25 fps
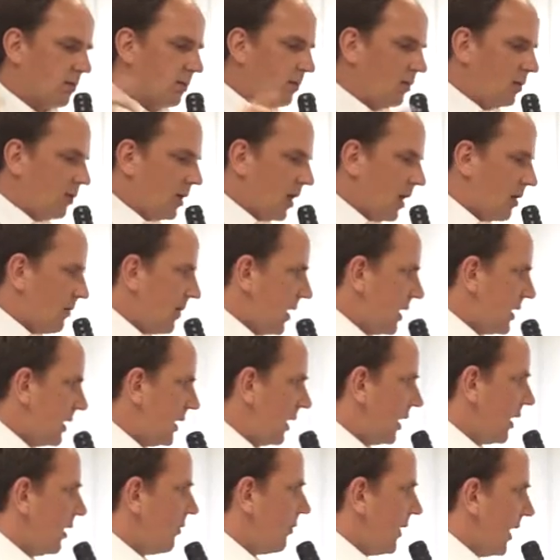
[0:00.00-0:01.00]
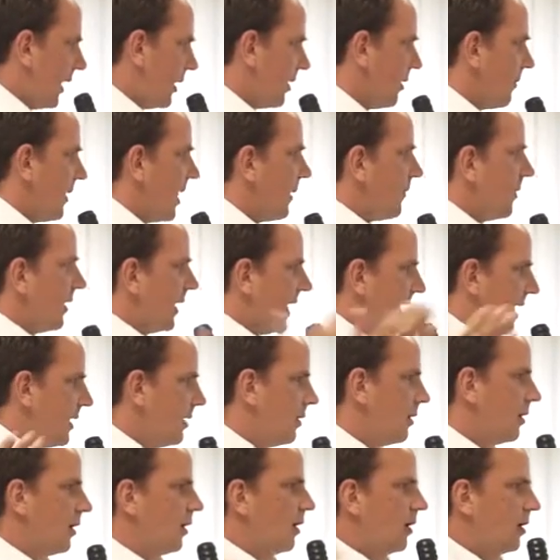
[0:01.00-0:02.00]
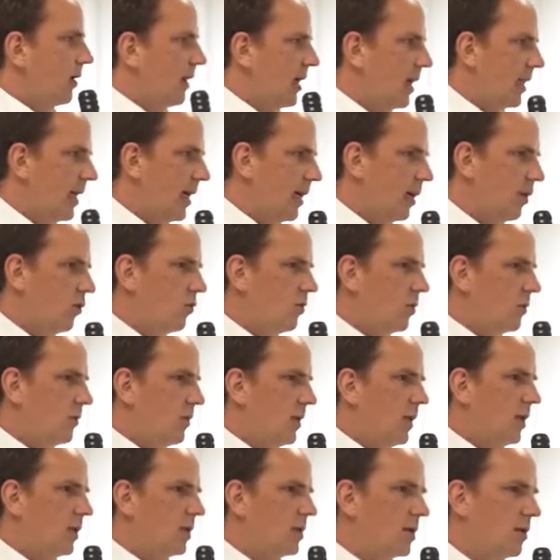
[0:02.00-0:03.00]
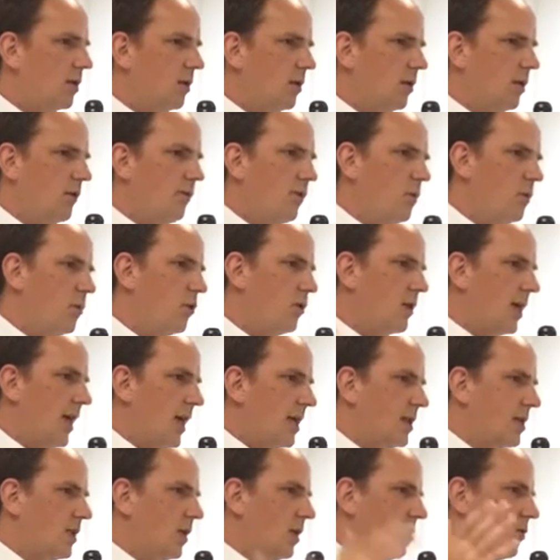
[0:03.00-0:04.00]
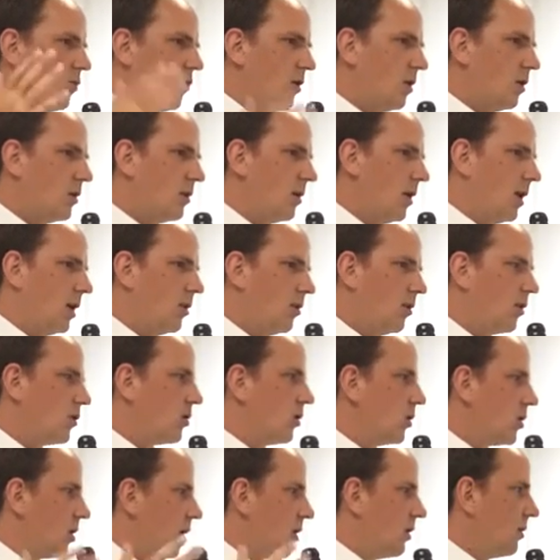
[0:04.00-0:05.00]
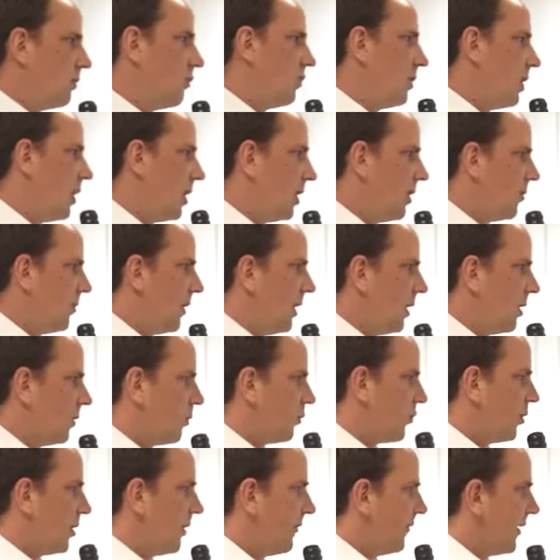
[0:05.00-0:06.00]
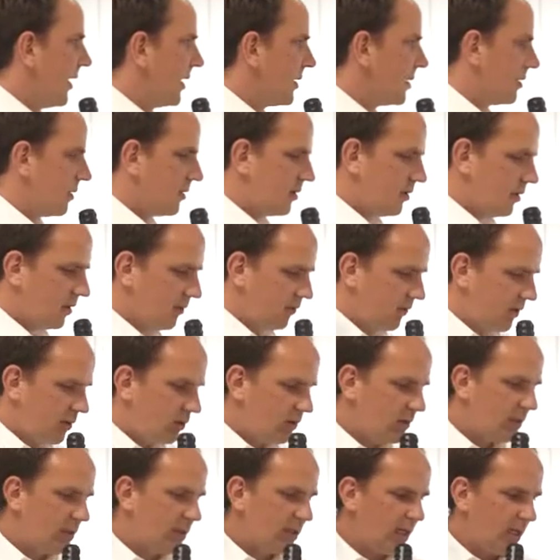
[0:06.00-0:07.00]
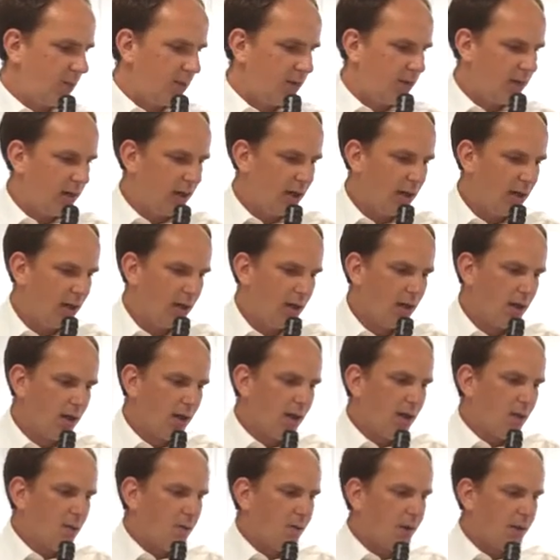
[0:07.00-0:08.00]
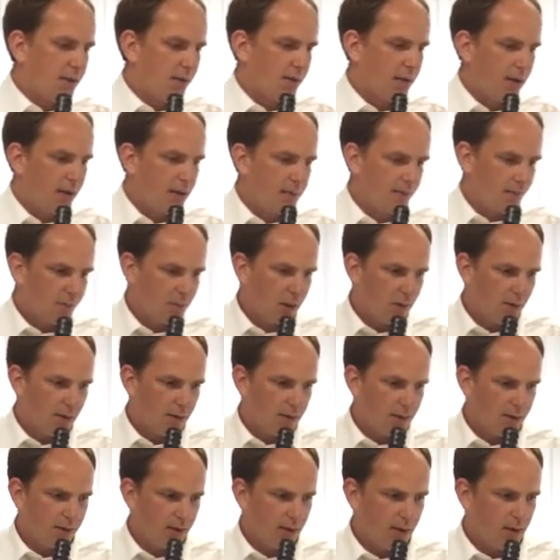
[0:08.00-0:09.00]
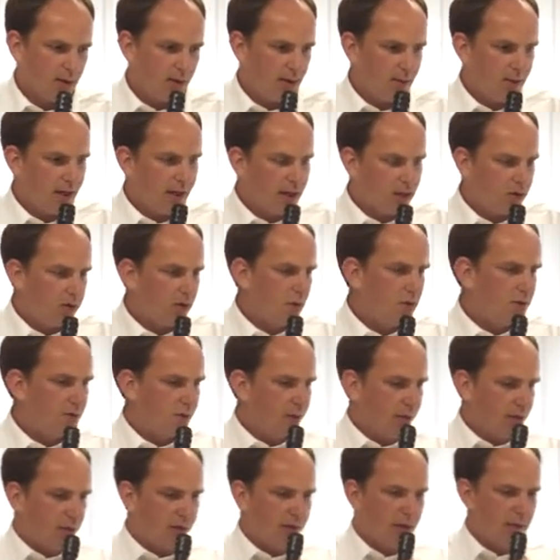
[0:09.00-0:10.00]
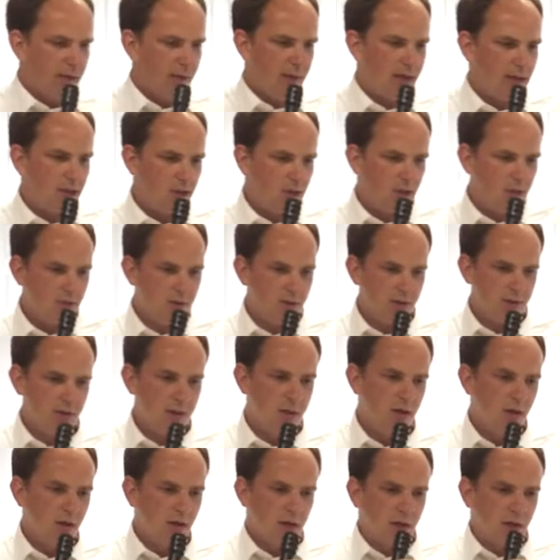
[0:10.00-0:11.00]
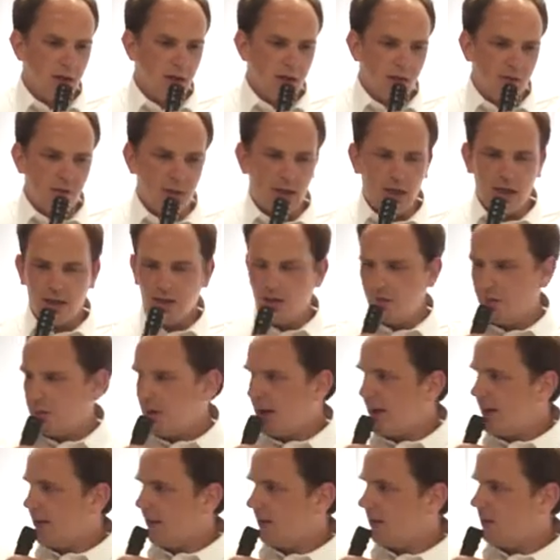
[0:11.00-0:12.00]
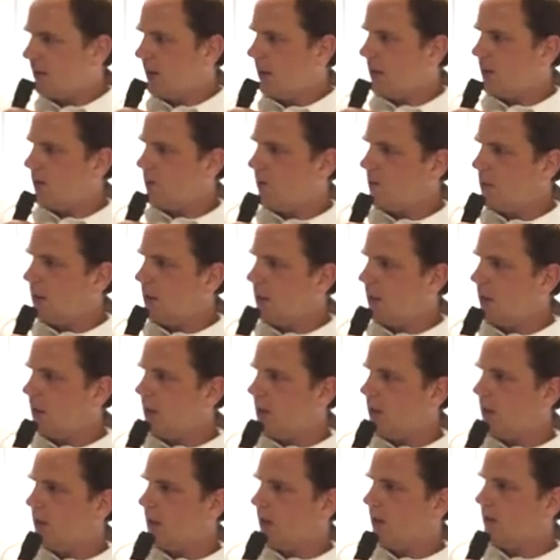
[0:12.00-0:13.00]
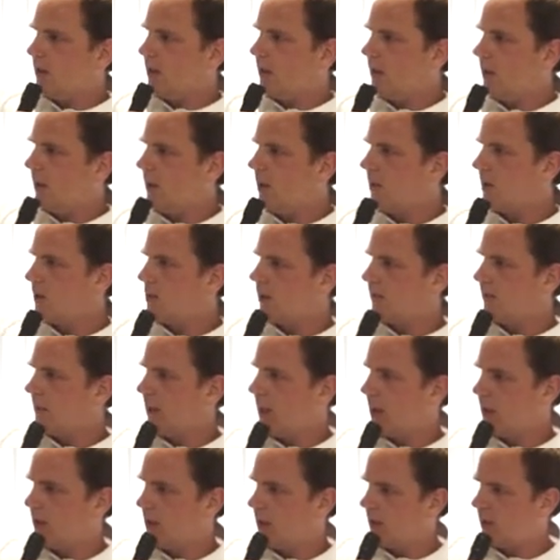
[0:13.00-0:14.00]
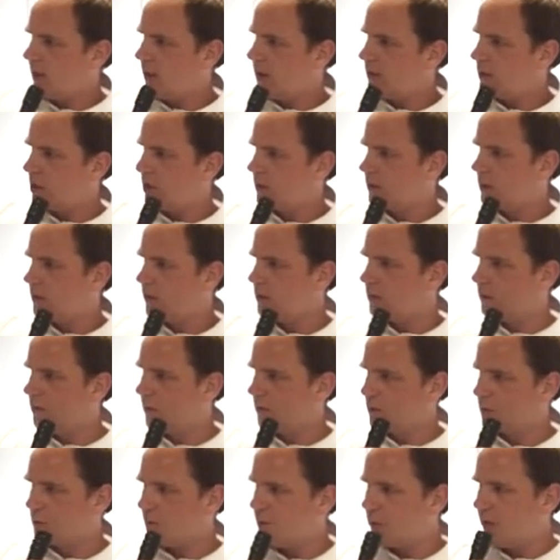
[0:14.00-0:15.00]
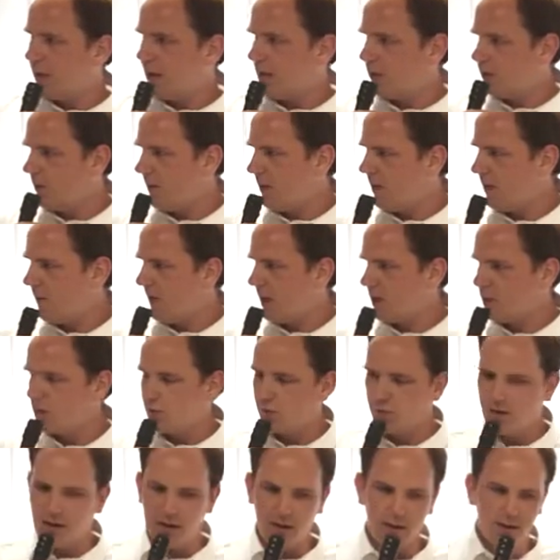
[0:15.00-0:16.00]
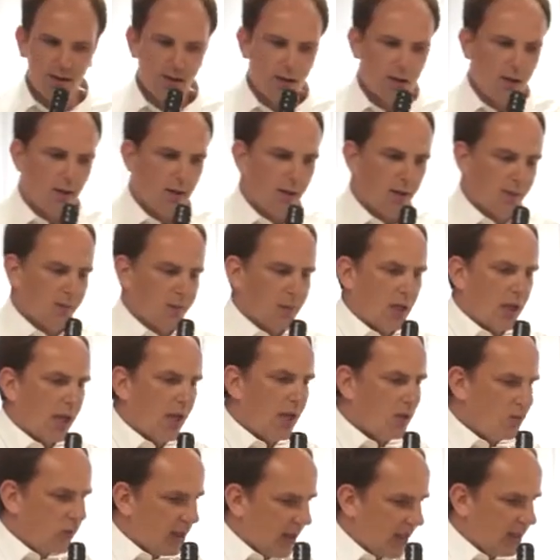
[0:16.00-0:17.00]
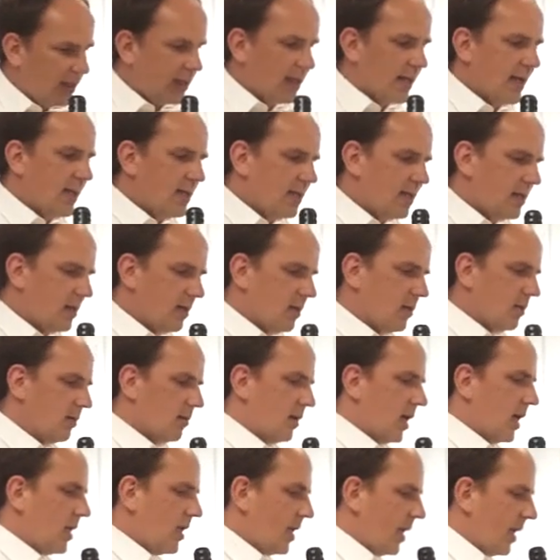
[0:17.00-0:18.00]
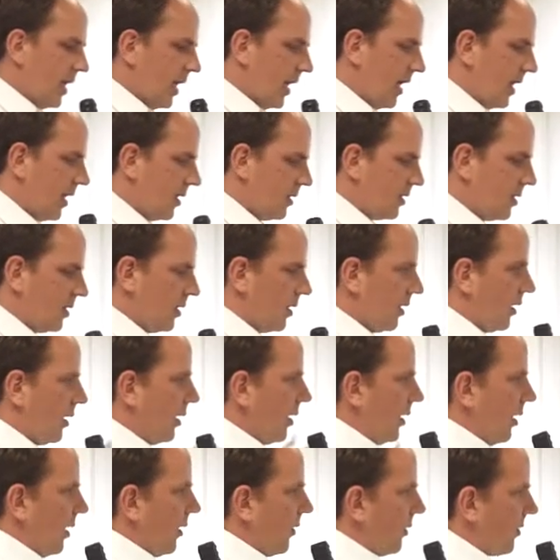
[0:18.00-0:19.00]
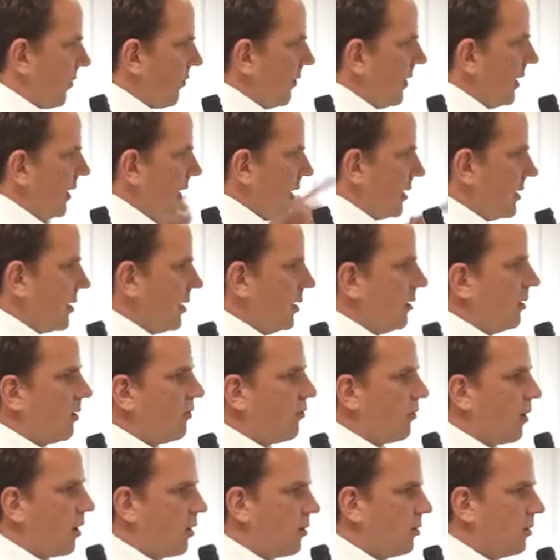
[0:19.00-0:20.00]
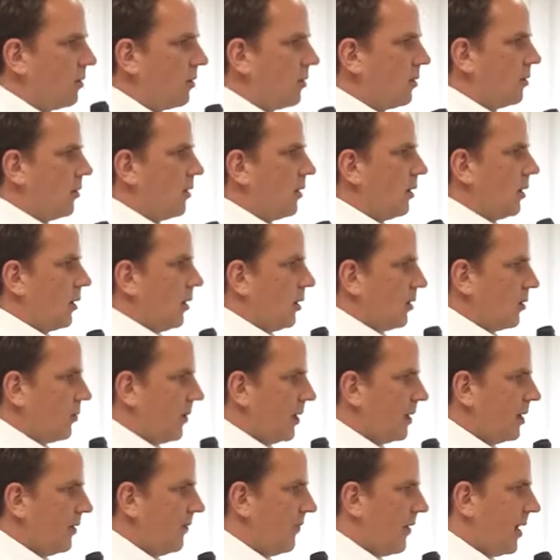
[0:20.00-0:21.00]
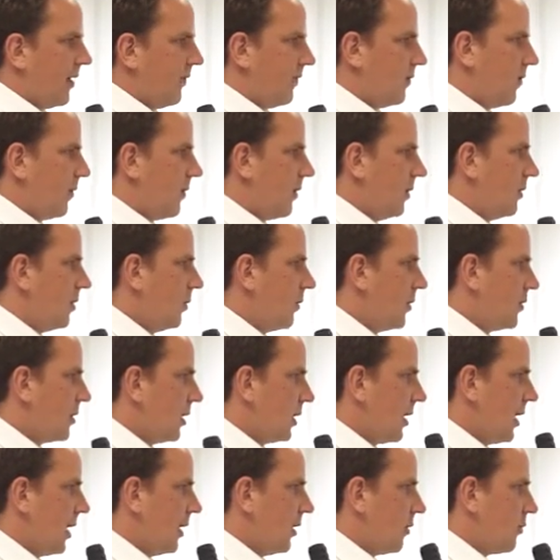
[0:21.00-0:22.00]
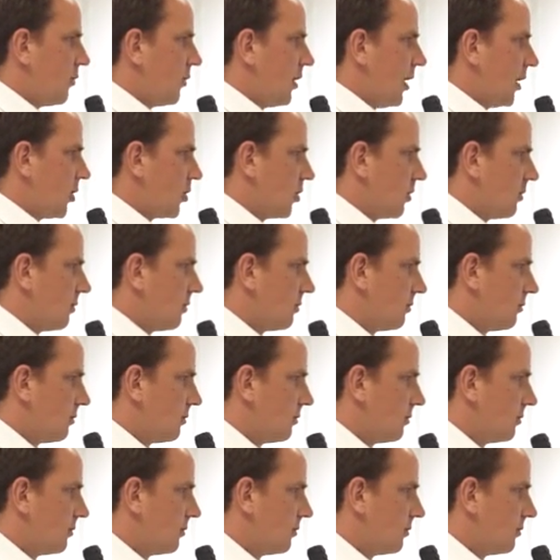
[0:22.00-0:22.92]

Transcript: you can basically wake them up again. They're like human beings. If you put us in water and oxygen, we are awake pretty fast. So if we do the same thing with the microbes, with the ready-made compost, we can apply it, as you see here in the hills of Kenya. They just sprayed with a back sprayer, and we analyzed it, and they had 3 years in a row 25 to 30% higher production